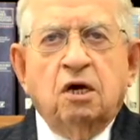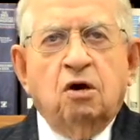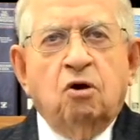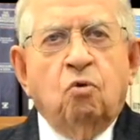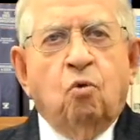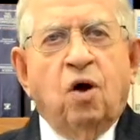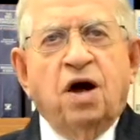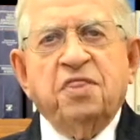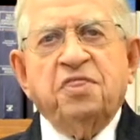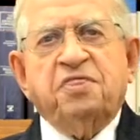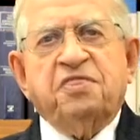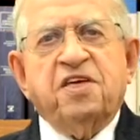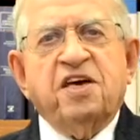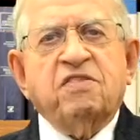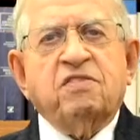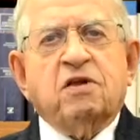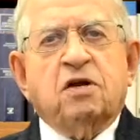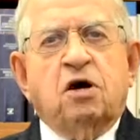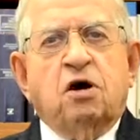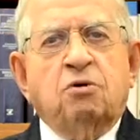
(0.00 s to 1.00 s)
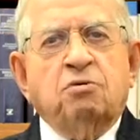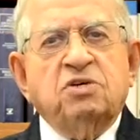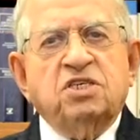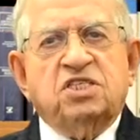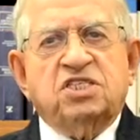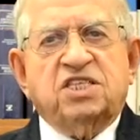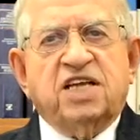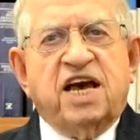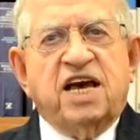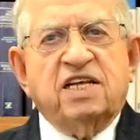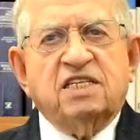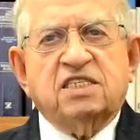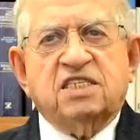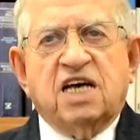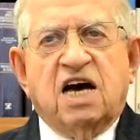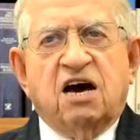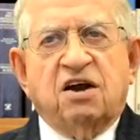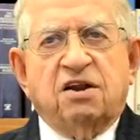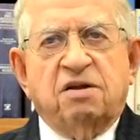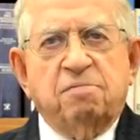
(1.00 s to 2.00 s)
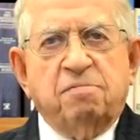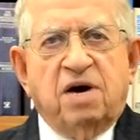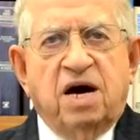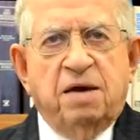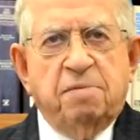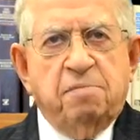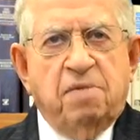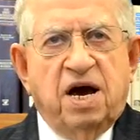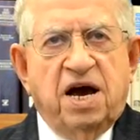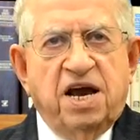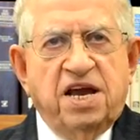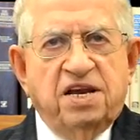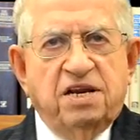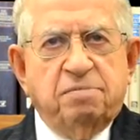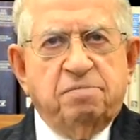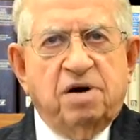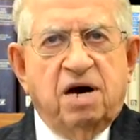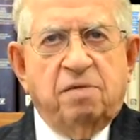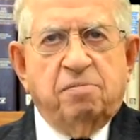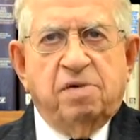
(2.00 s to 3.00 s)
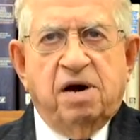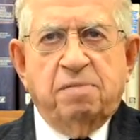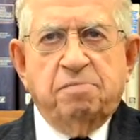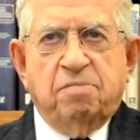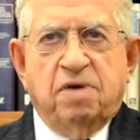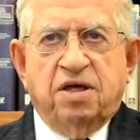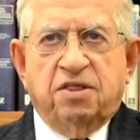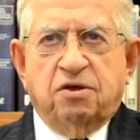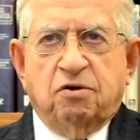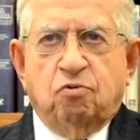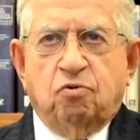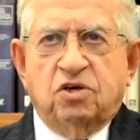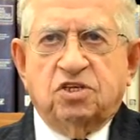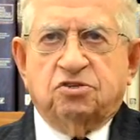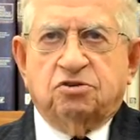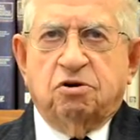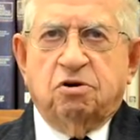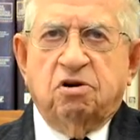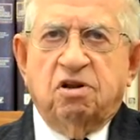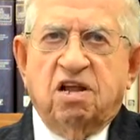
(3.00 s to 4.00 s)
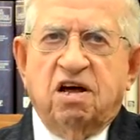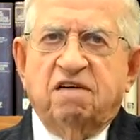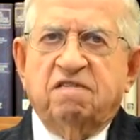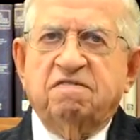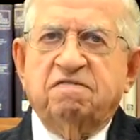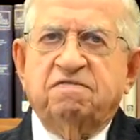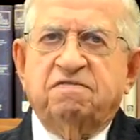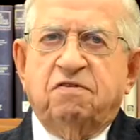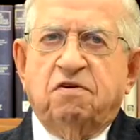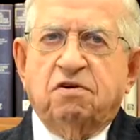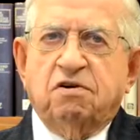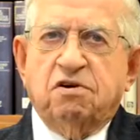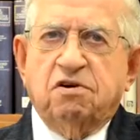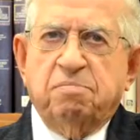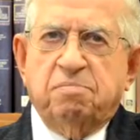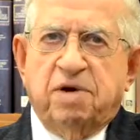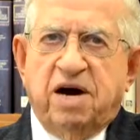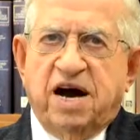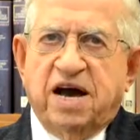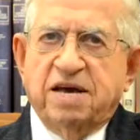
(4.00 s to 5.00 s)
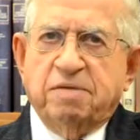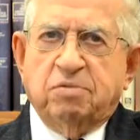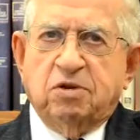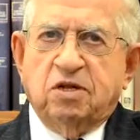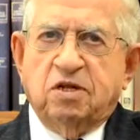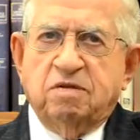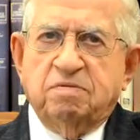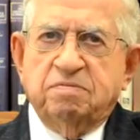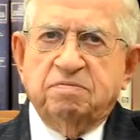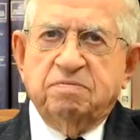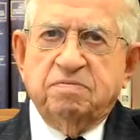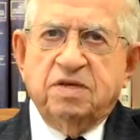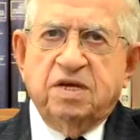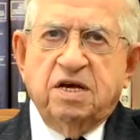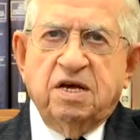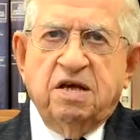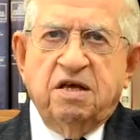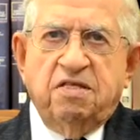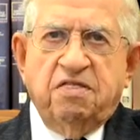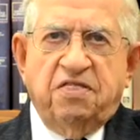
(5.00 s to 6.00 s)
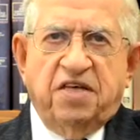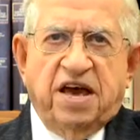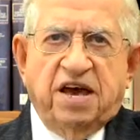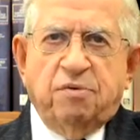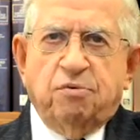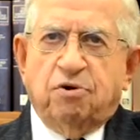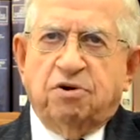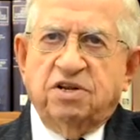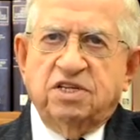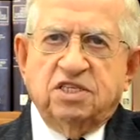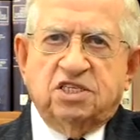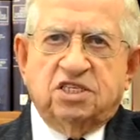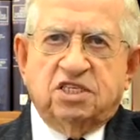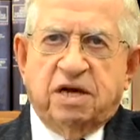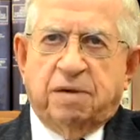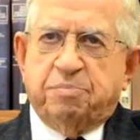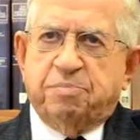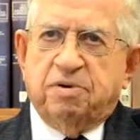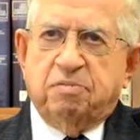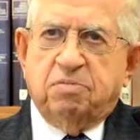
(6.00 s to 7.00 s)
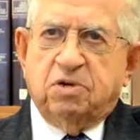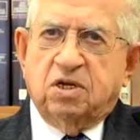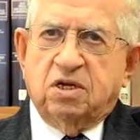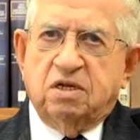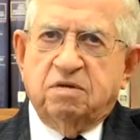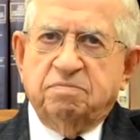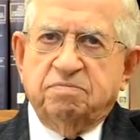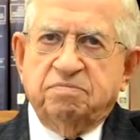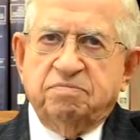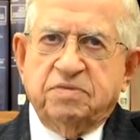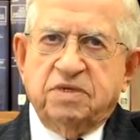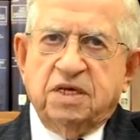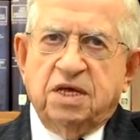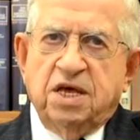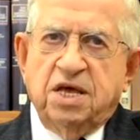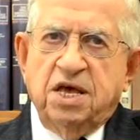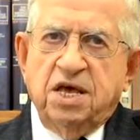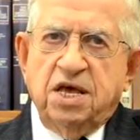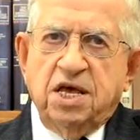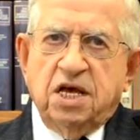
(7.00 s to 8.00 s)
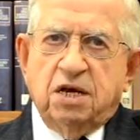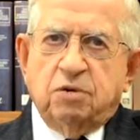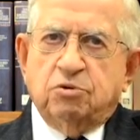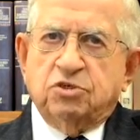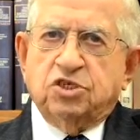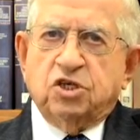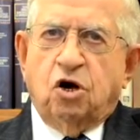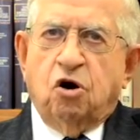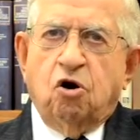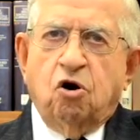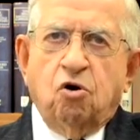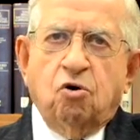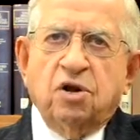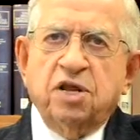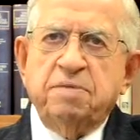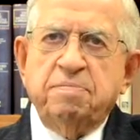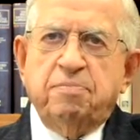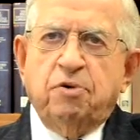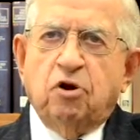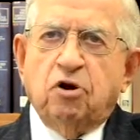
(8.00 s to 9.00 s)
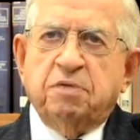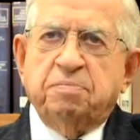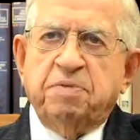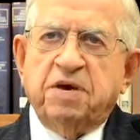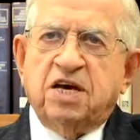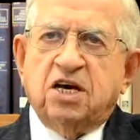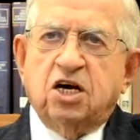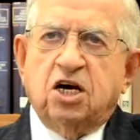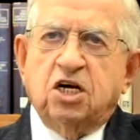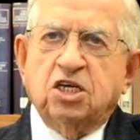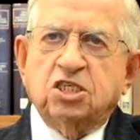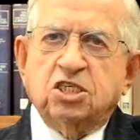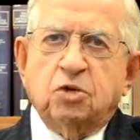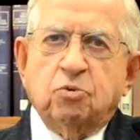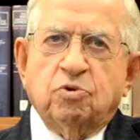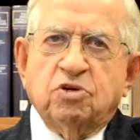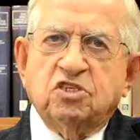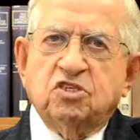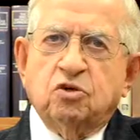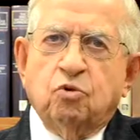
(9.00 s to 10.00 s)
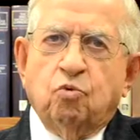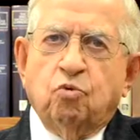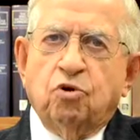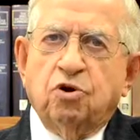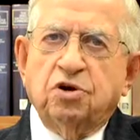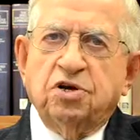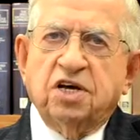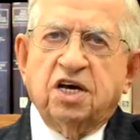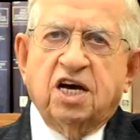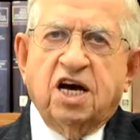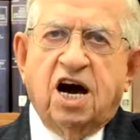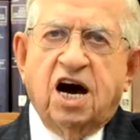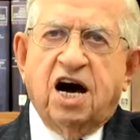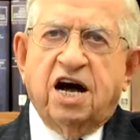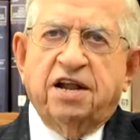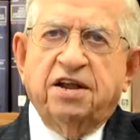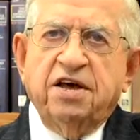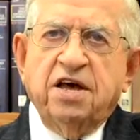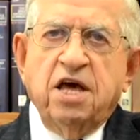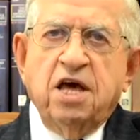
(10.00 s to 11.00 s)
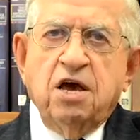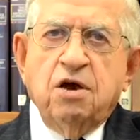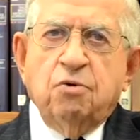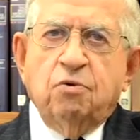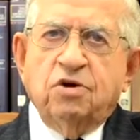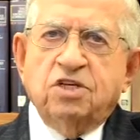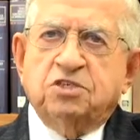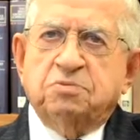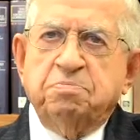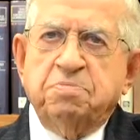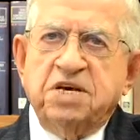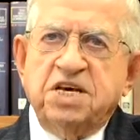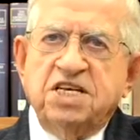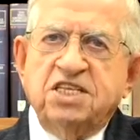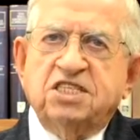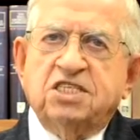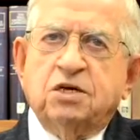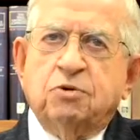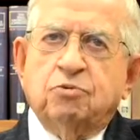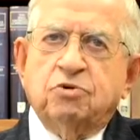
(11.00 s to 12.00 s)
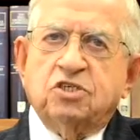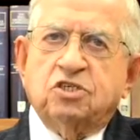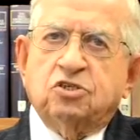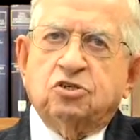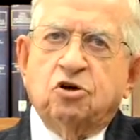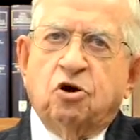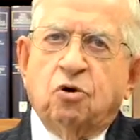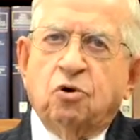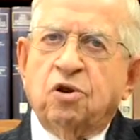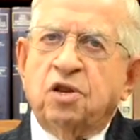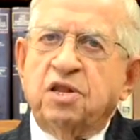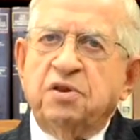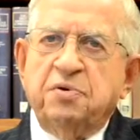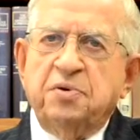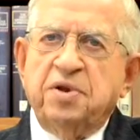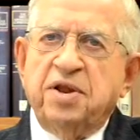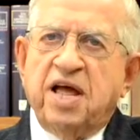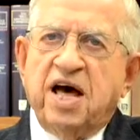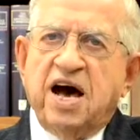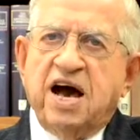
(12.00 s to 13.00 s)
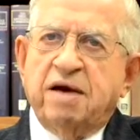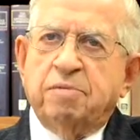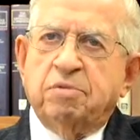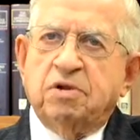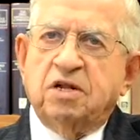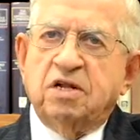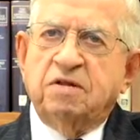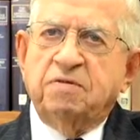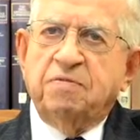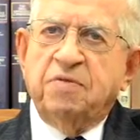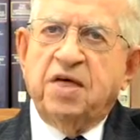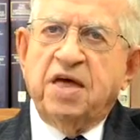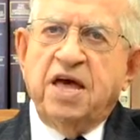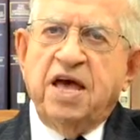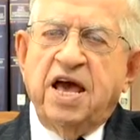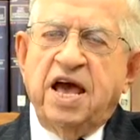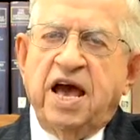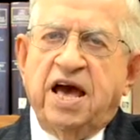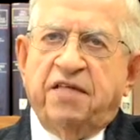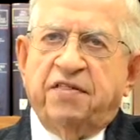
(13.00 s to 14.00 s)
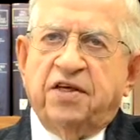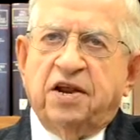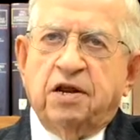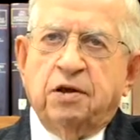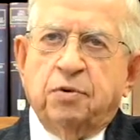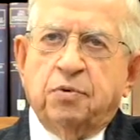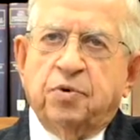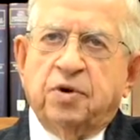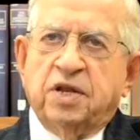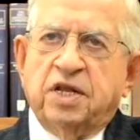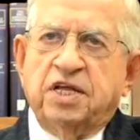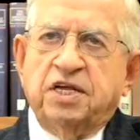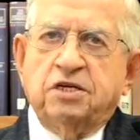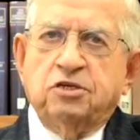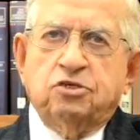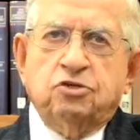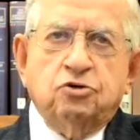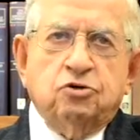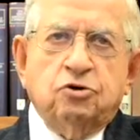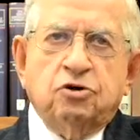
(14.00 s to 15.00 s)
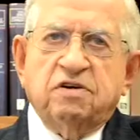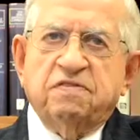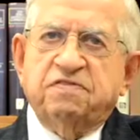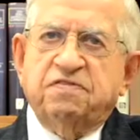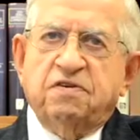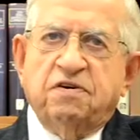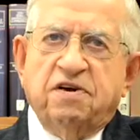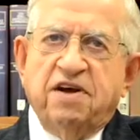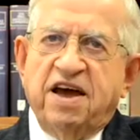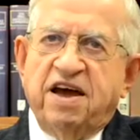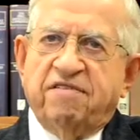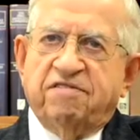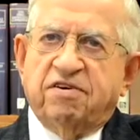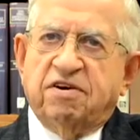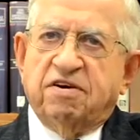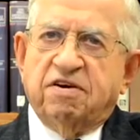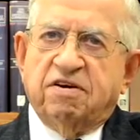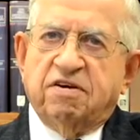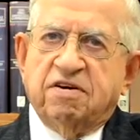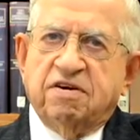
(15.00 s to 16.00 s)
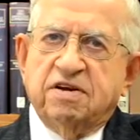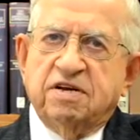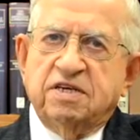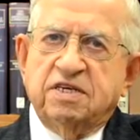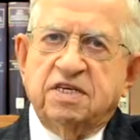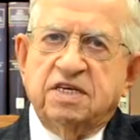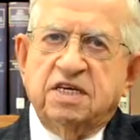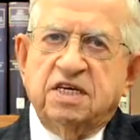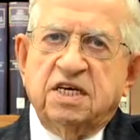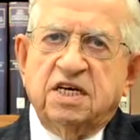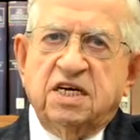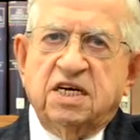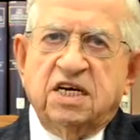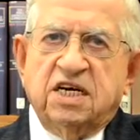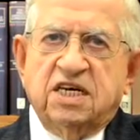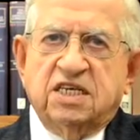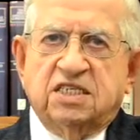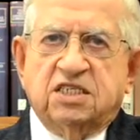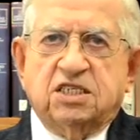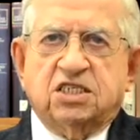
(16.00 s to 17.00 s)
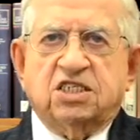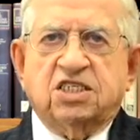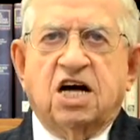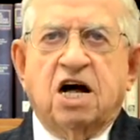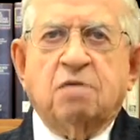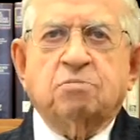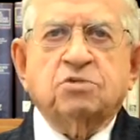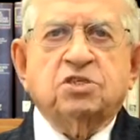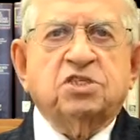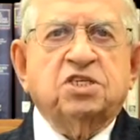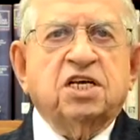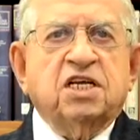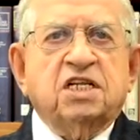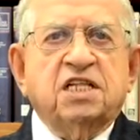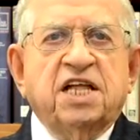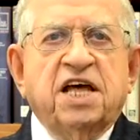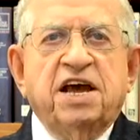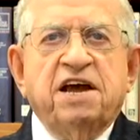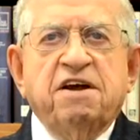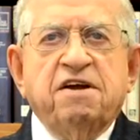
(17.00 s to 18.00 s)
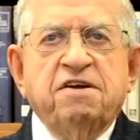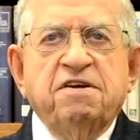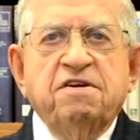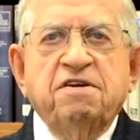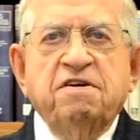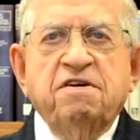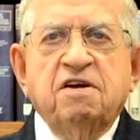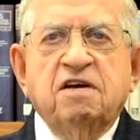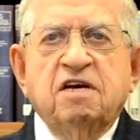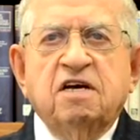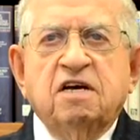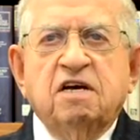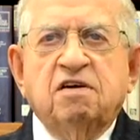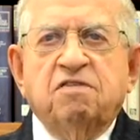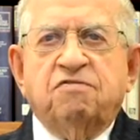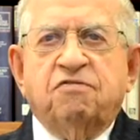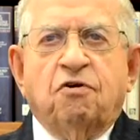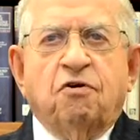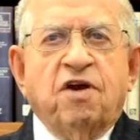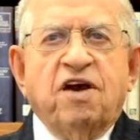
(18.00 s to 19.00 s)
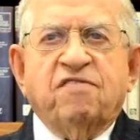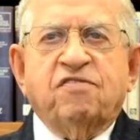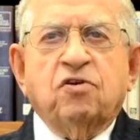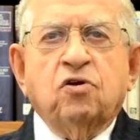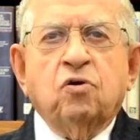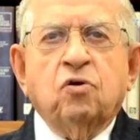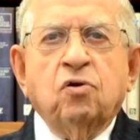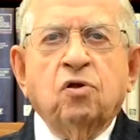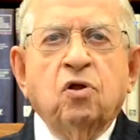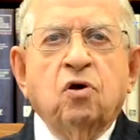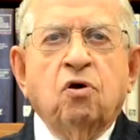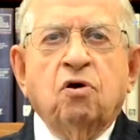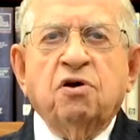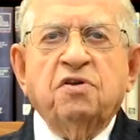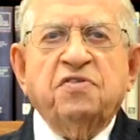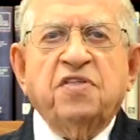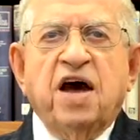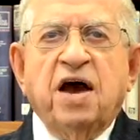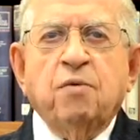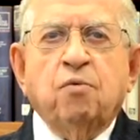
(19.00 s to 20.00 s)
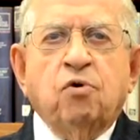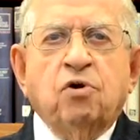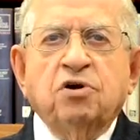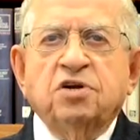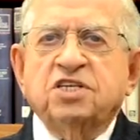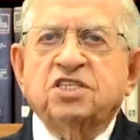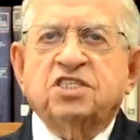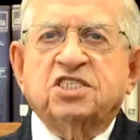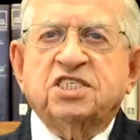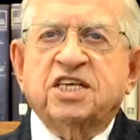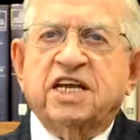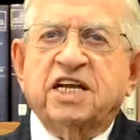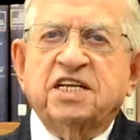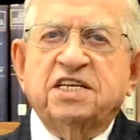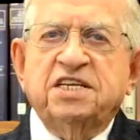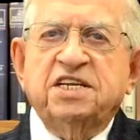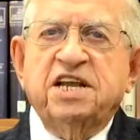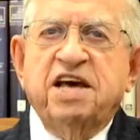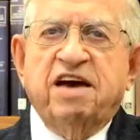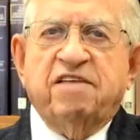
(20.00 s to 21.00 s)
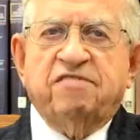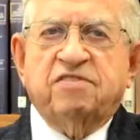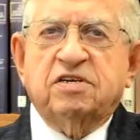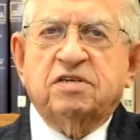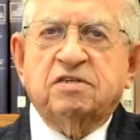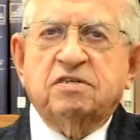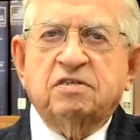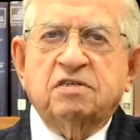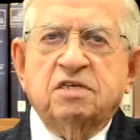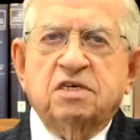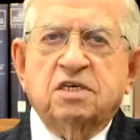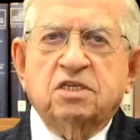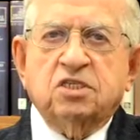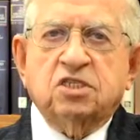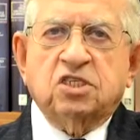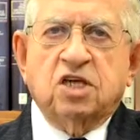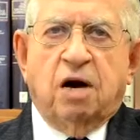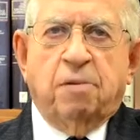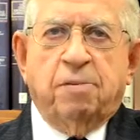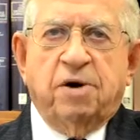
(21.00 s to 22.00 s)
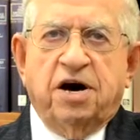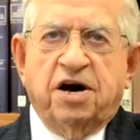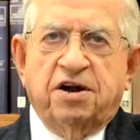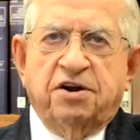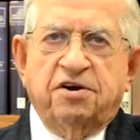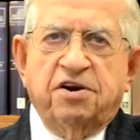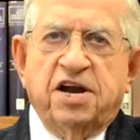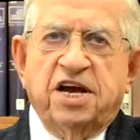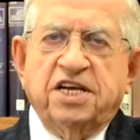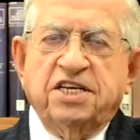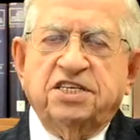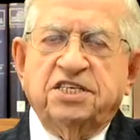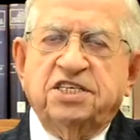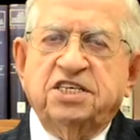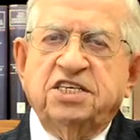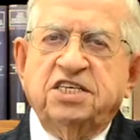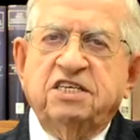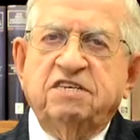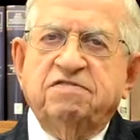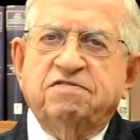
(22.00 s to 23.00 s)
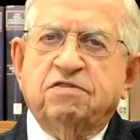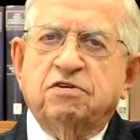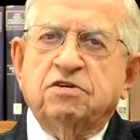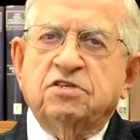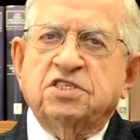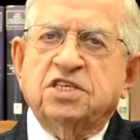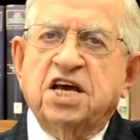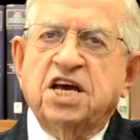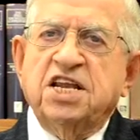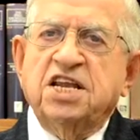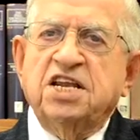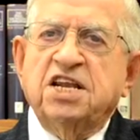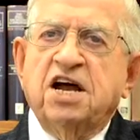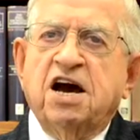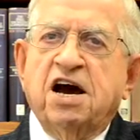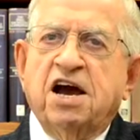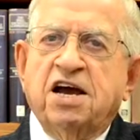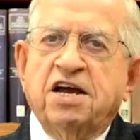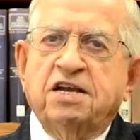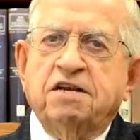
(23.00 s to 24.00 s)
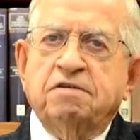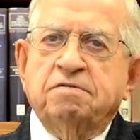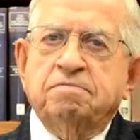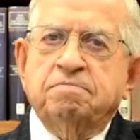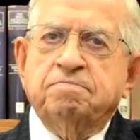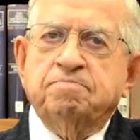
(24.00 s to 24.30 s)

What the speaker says: One thing that always stands out in my mind about my mother was her love for her Bible. They were inseparable. It was a holy book because it was the Word of God, which means it was totally reliable and that it will endure forever. As the Psalmist declared, "Forever, O Lord, thy word is settled in heaven." Psalm 119, verse 89.